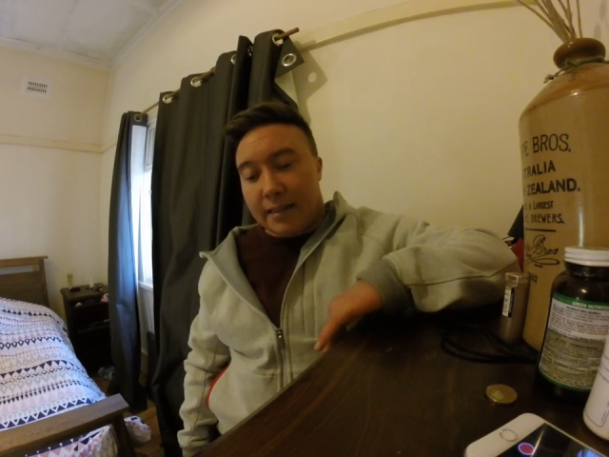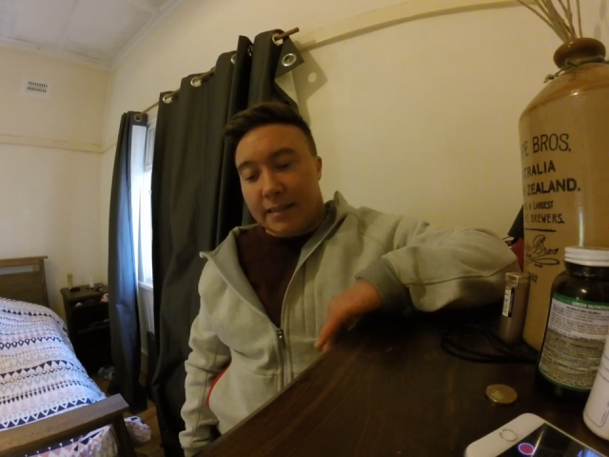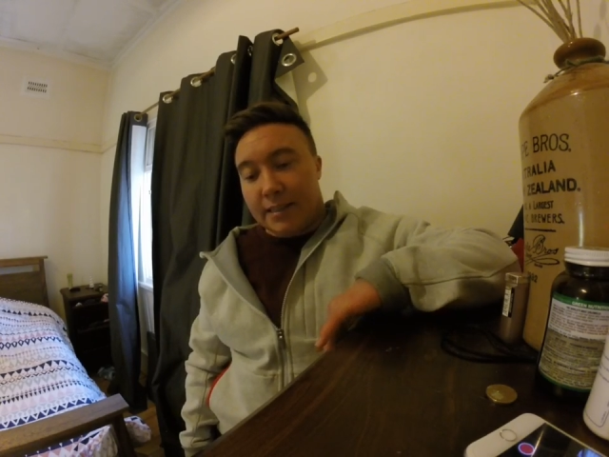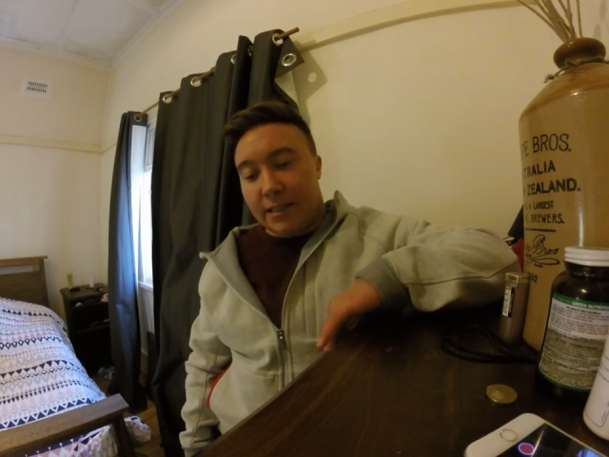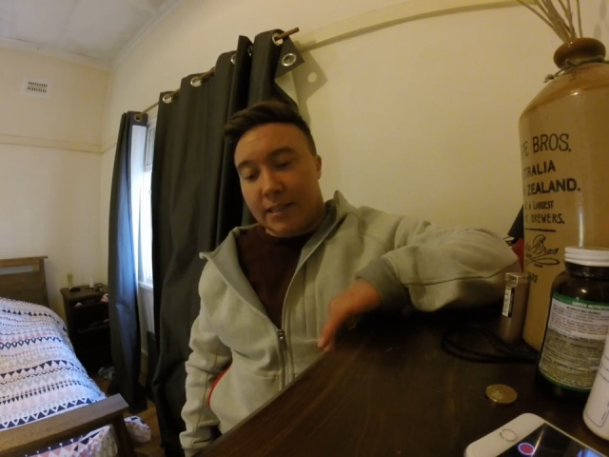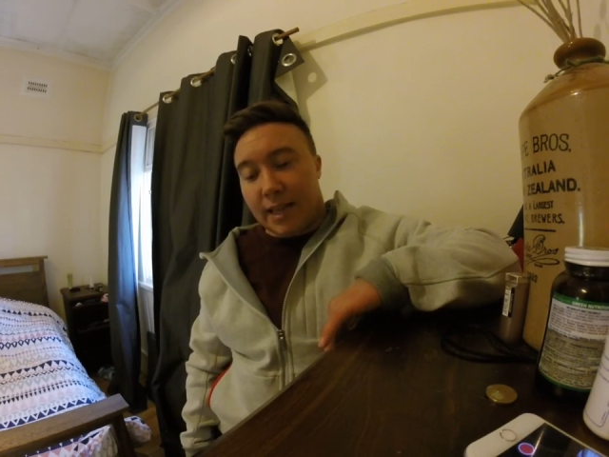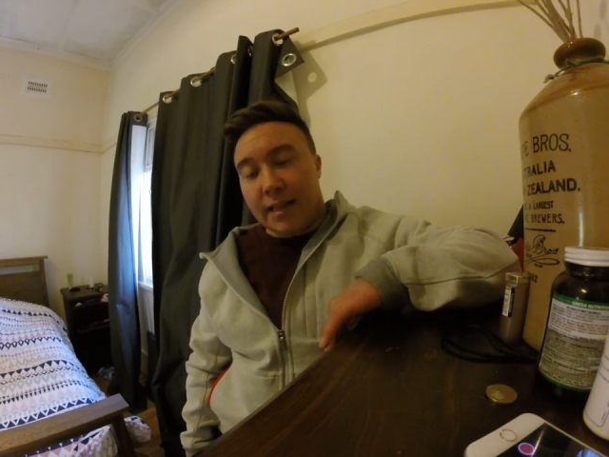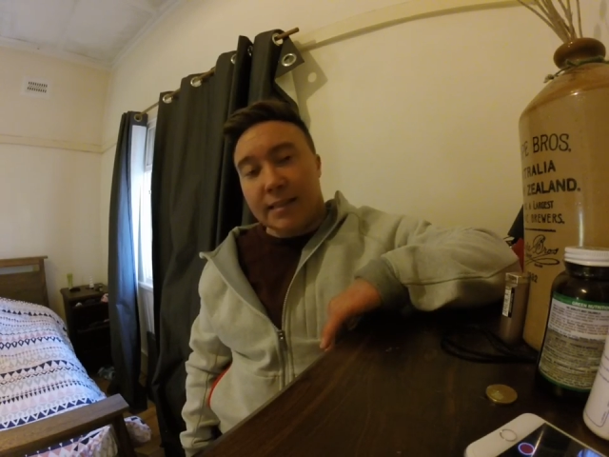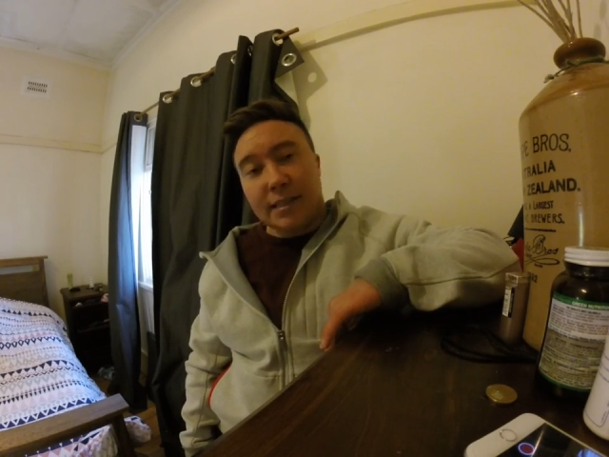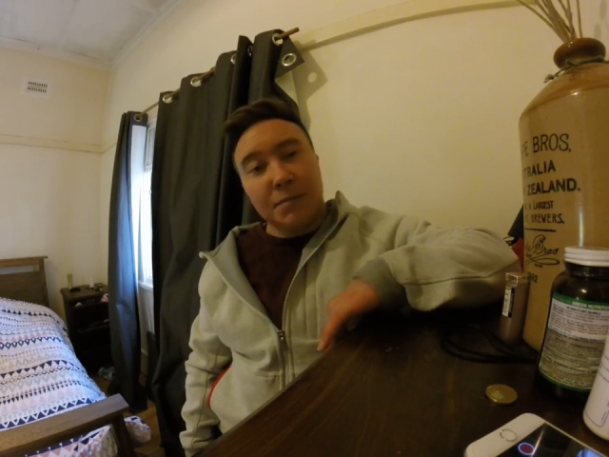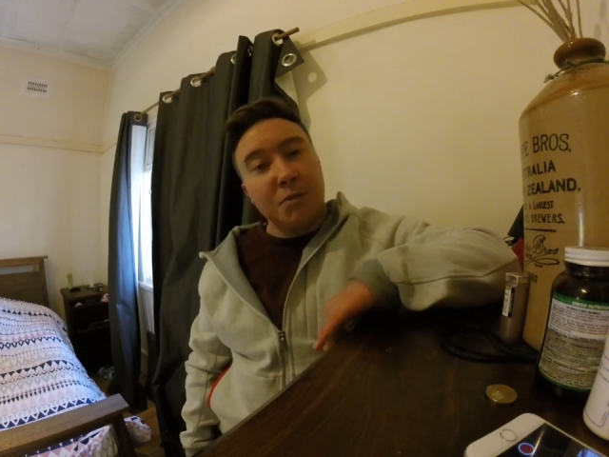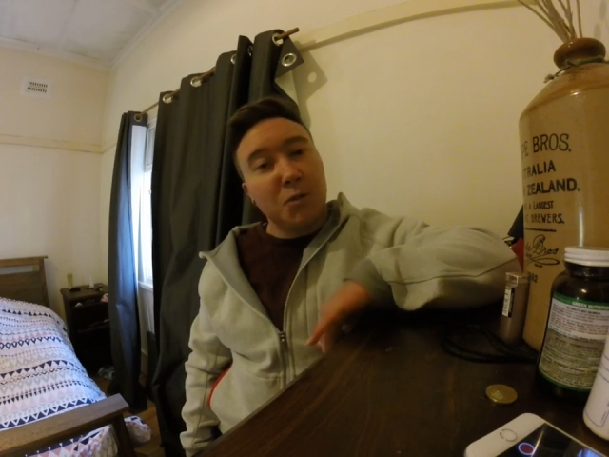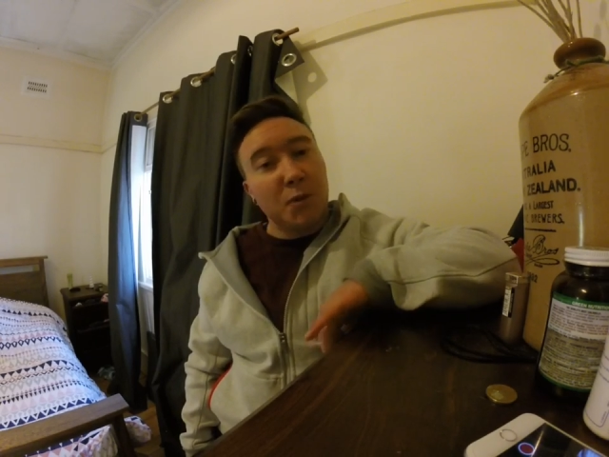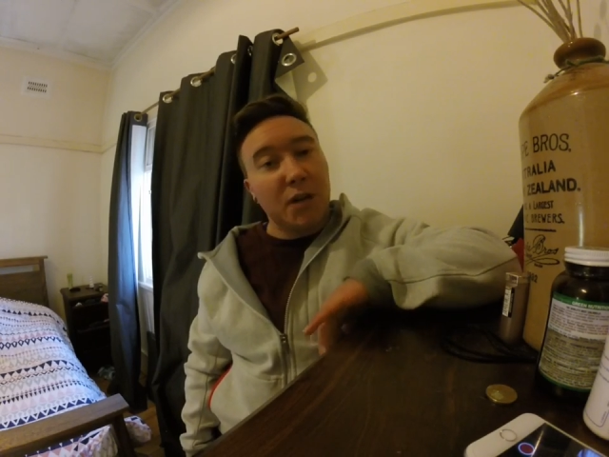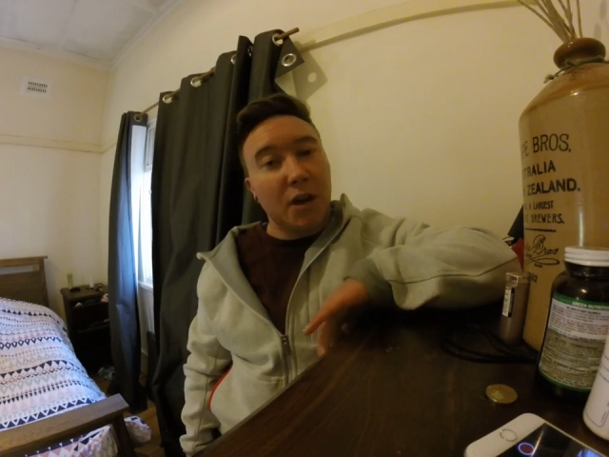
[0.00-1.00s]
so that
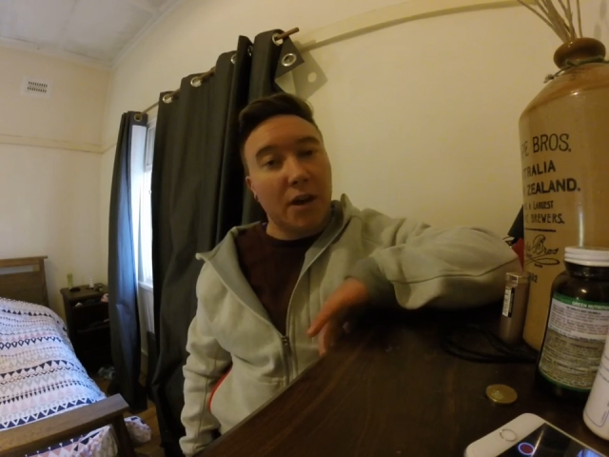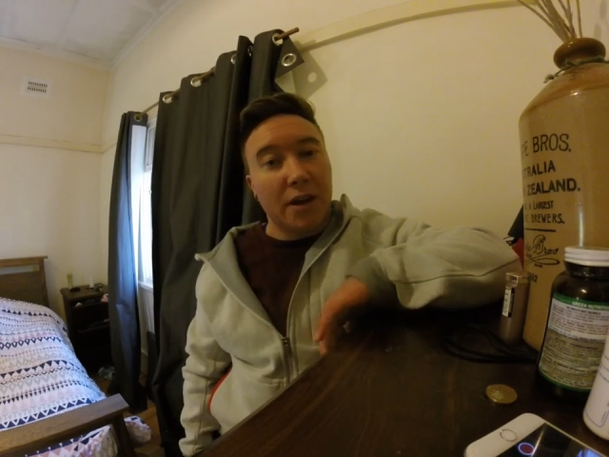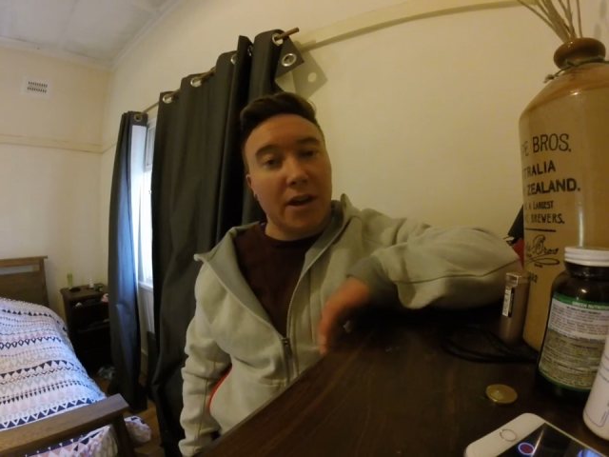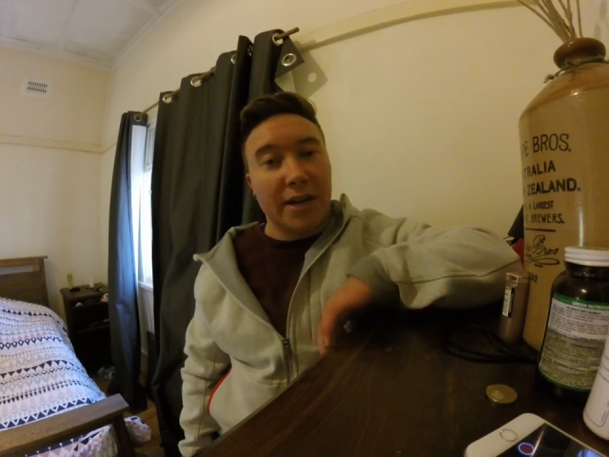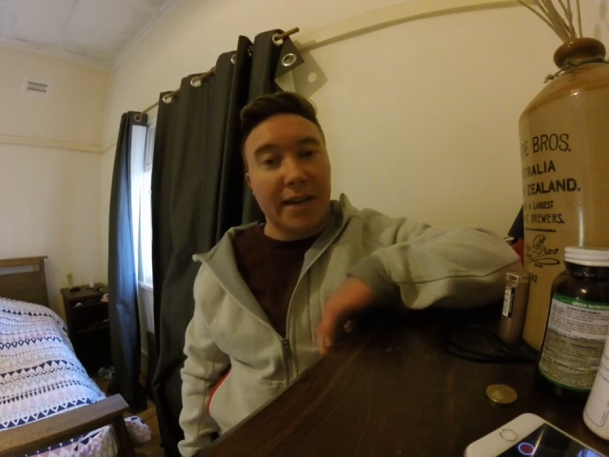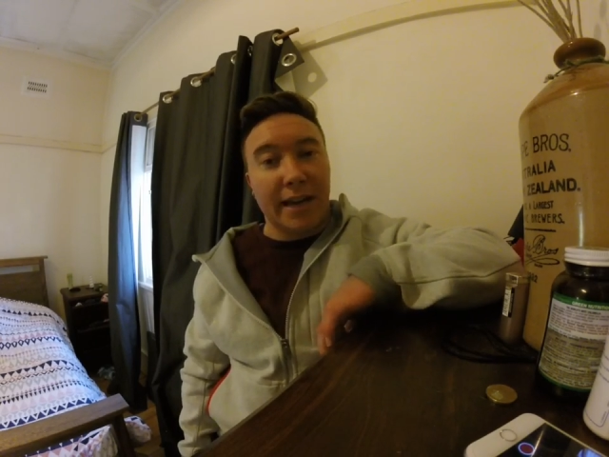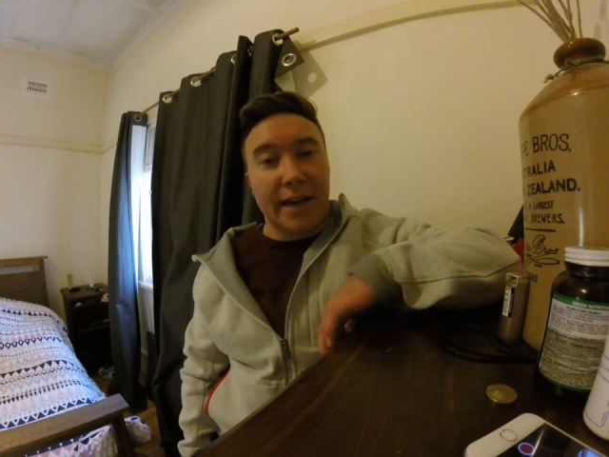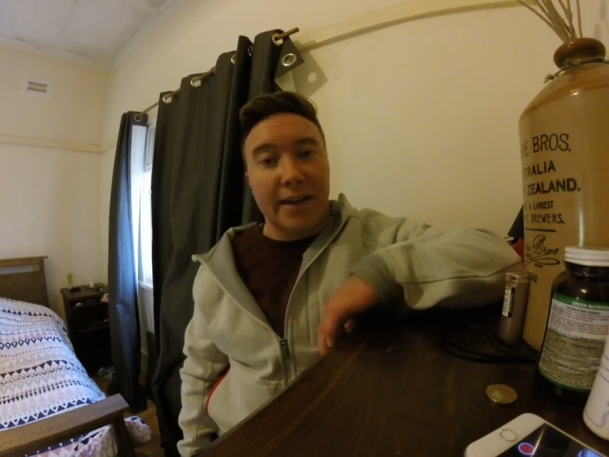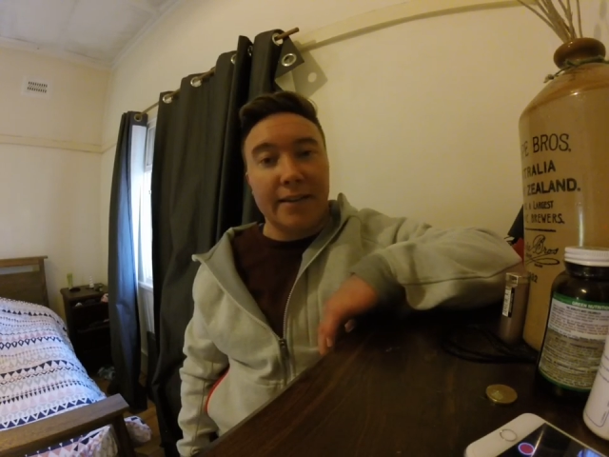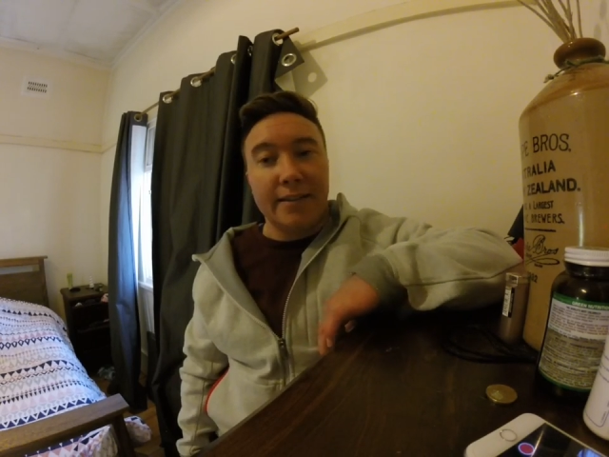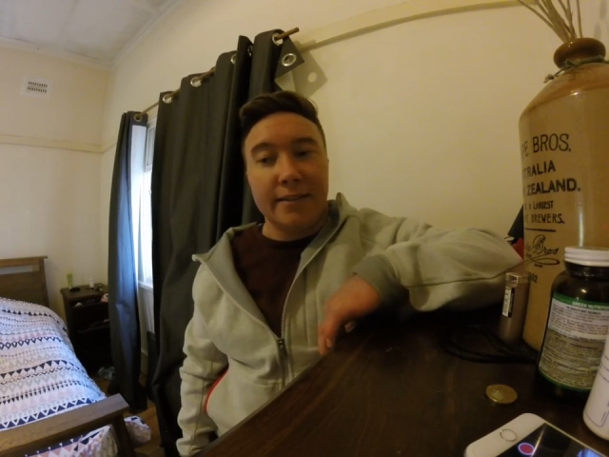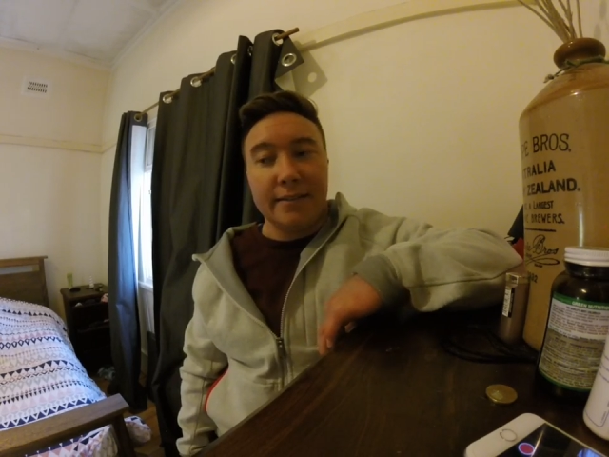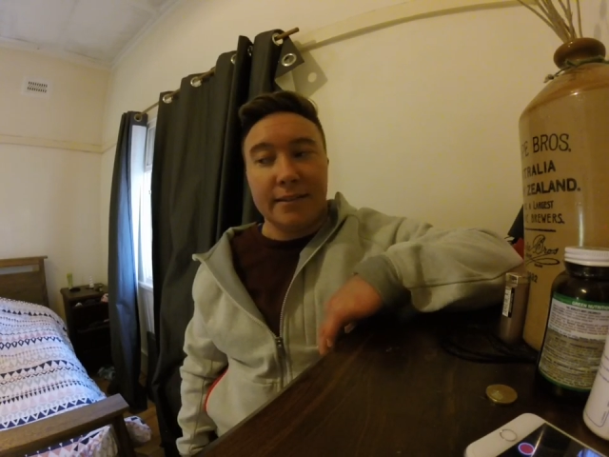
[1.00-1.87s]
seems to be going okay.